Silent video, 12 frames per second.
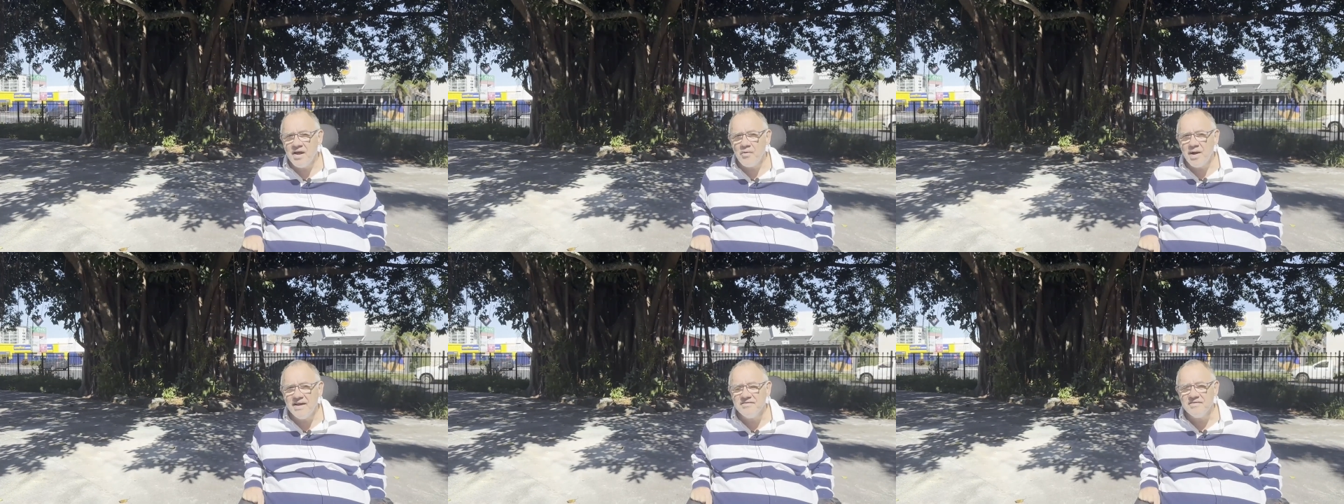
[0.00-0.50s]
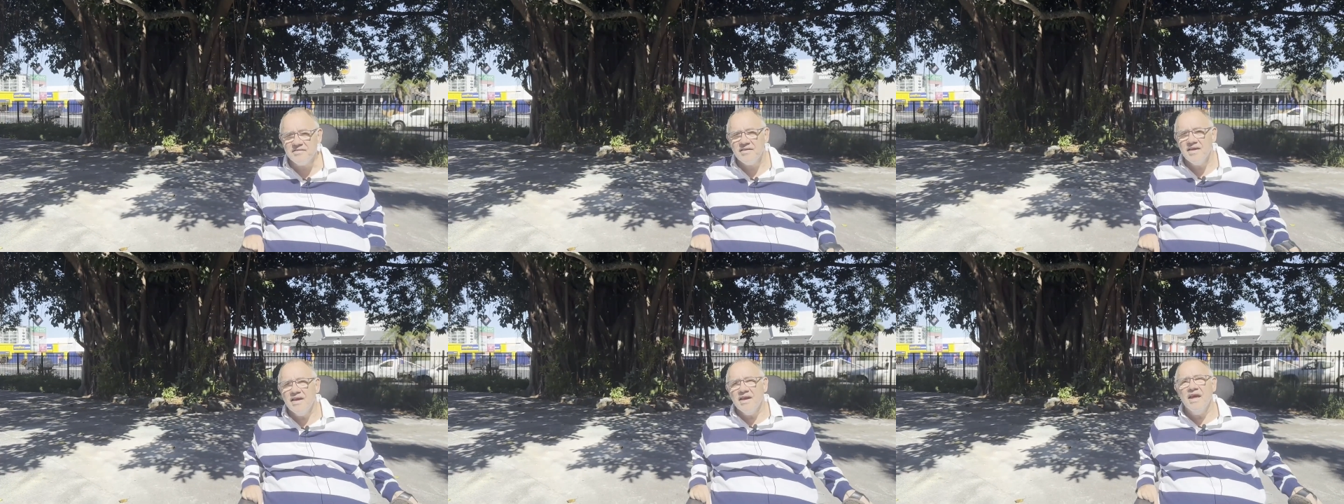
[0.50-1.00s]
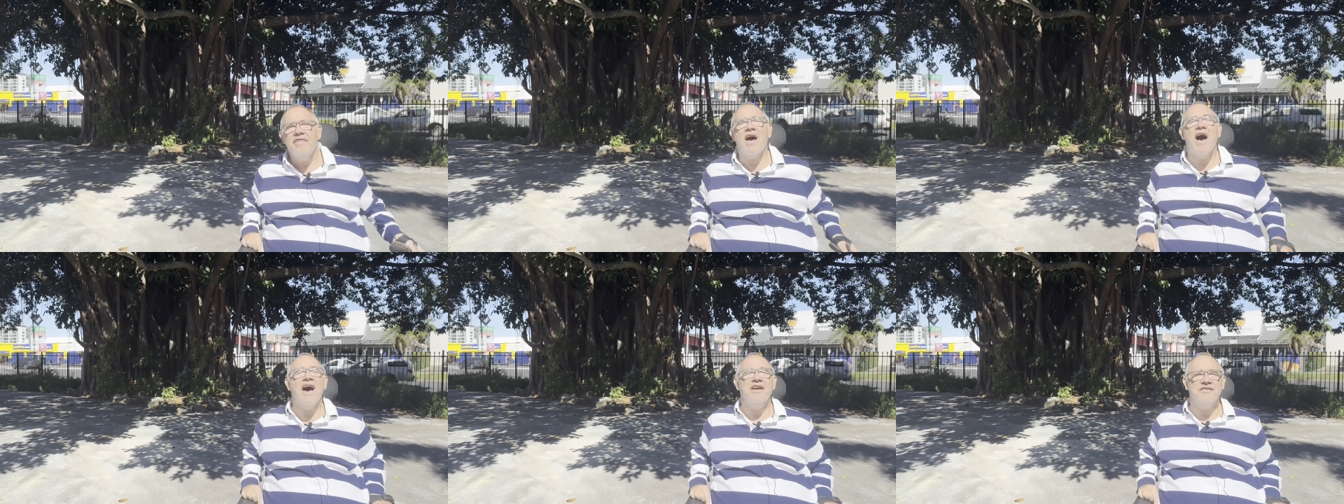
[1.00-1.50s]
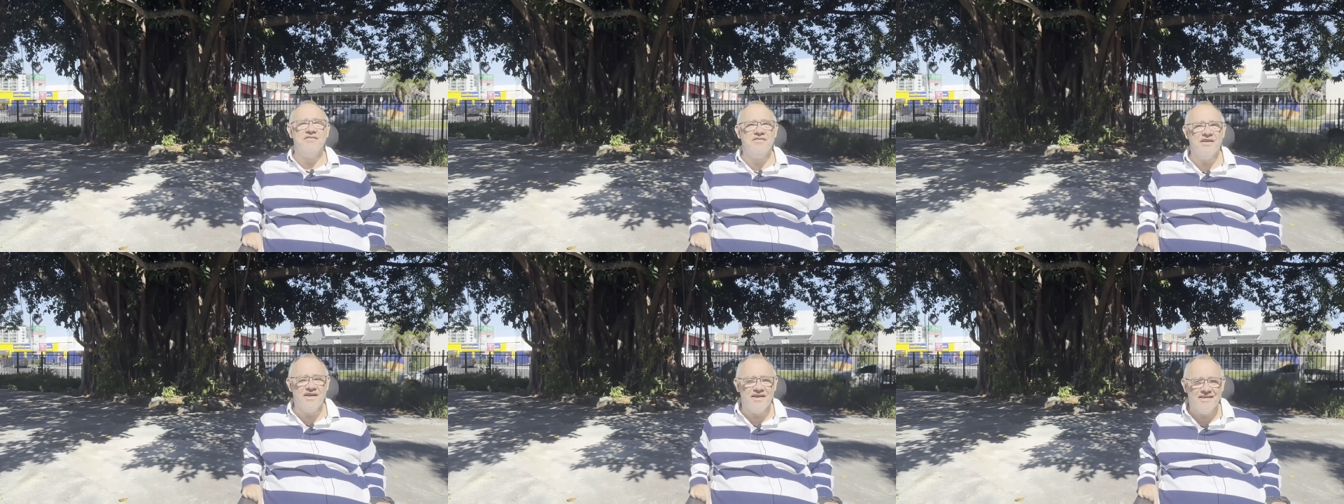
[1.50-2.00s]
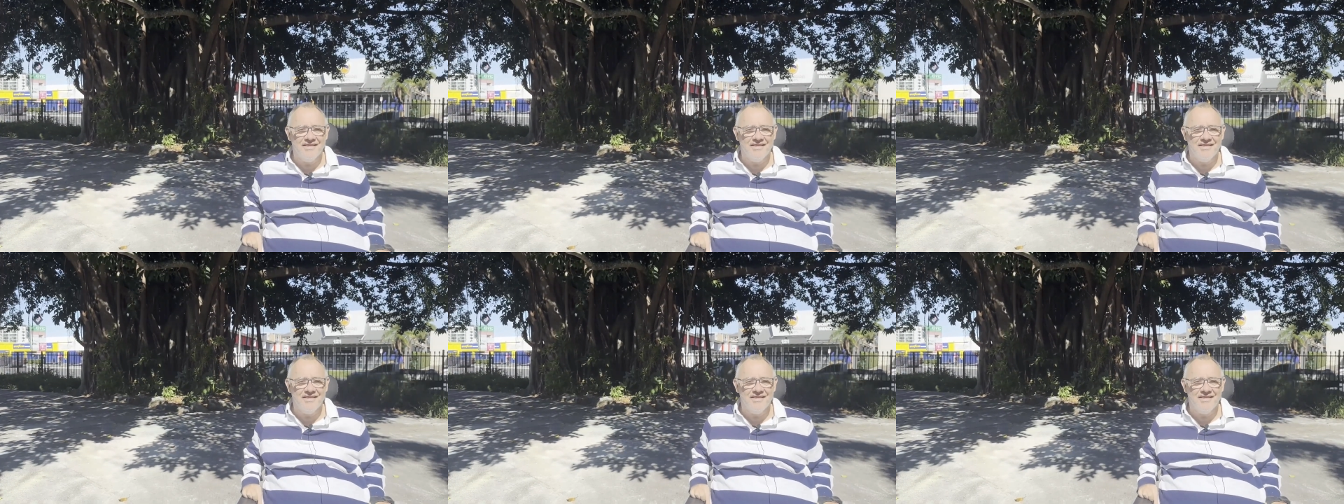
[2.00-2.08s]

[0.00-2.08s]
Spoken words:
oasis in the heart of the city.